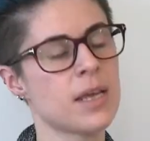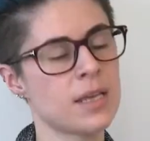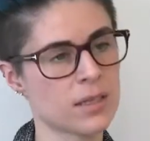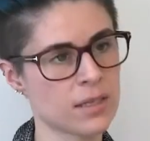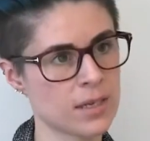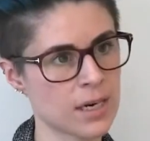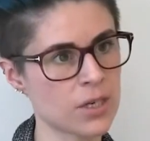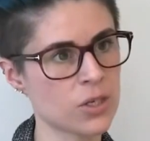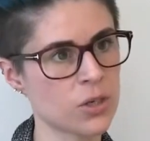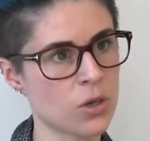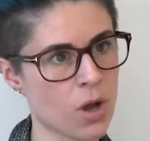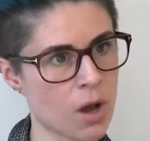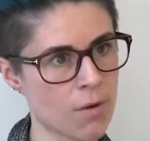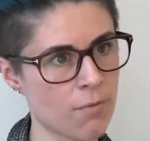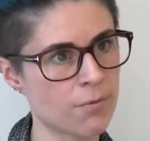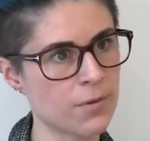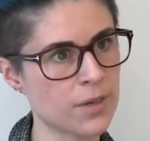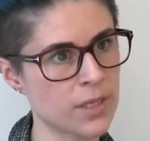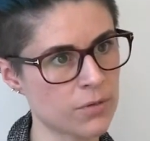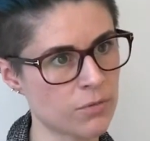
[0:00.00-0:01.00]
the International
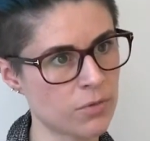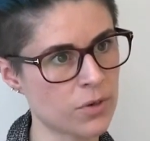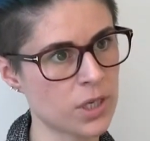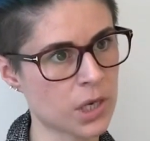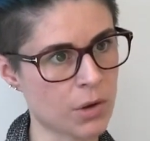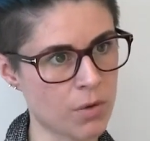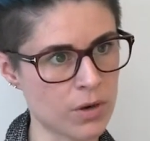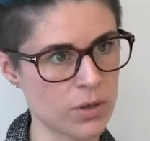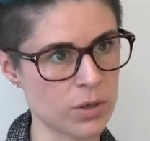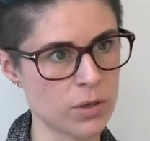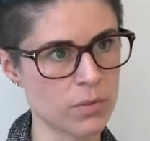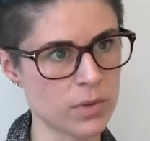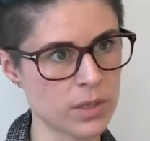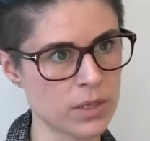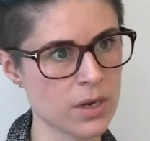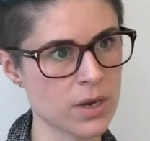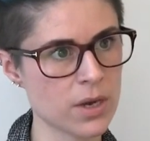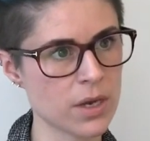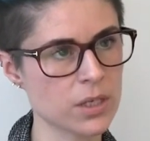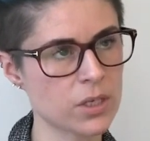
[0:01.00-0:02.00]
Conference for Undergraduate
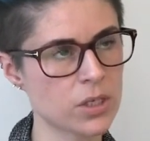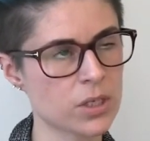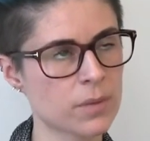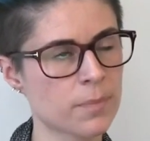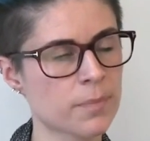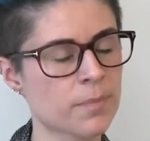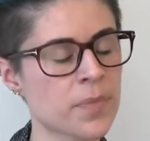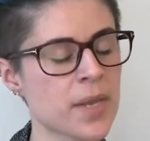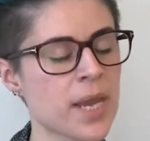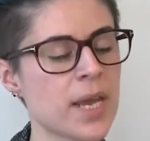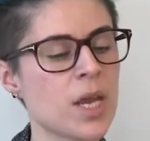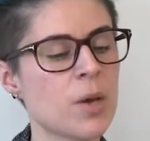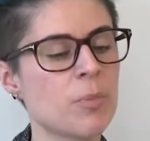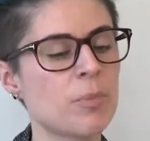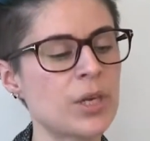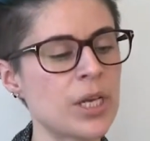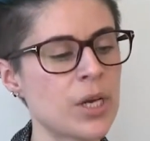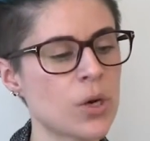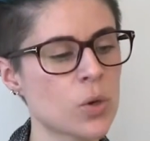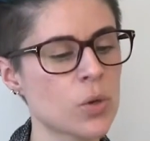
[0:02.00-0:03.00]
Research.
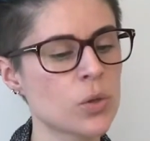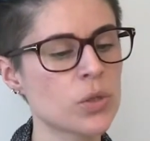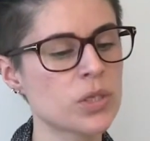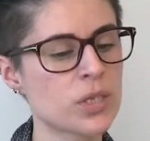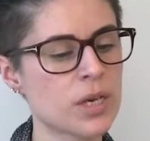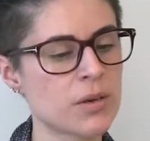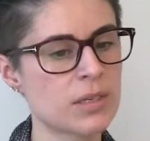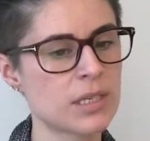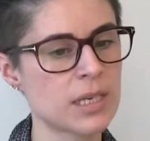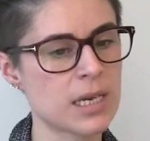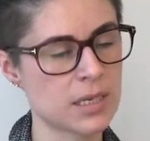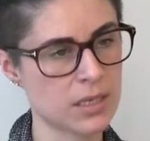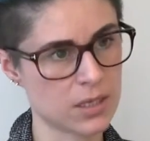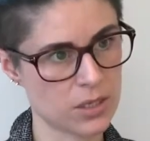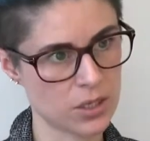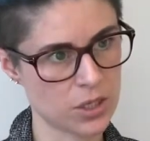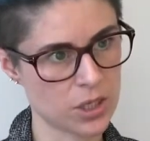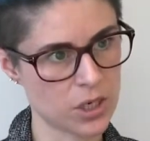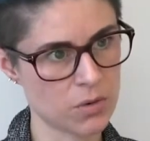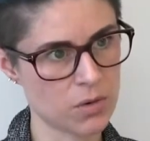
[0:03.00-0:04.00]
But it also says
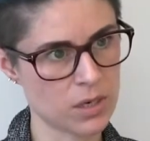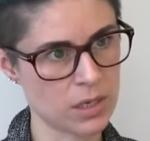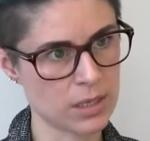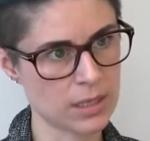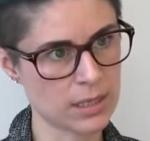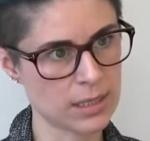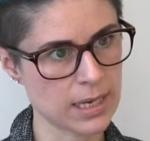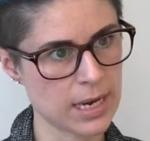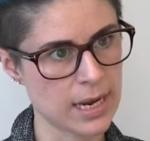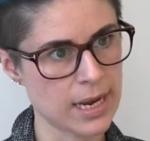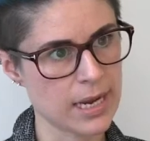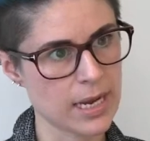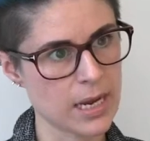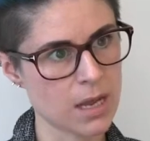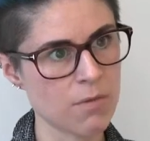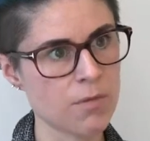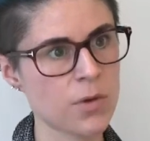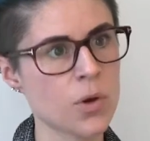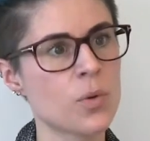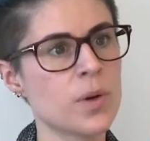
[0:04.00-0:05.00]
to students,
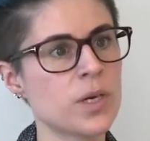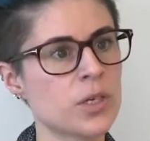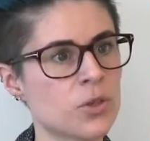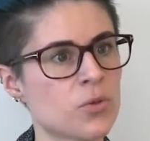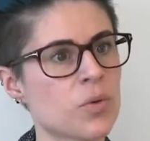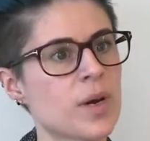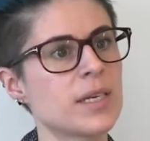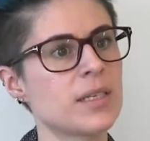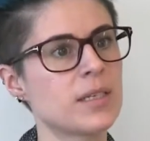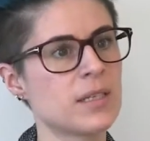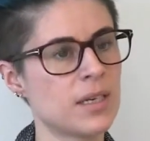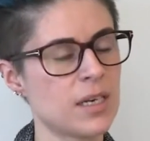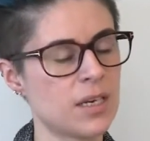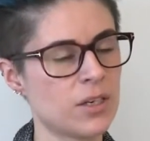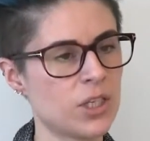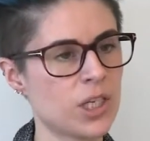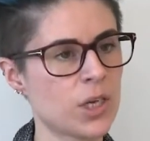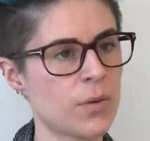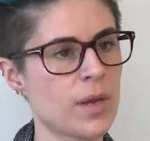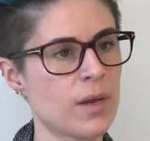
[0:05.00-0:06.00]
if you're interested
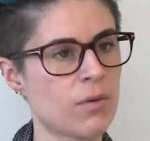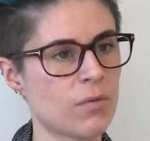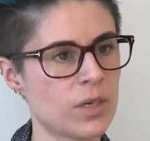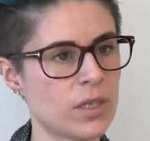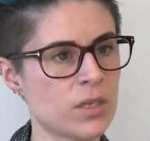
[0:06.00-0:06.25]
in doing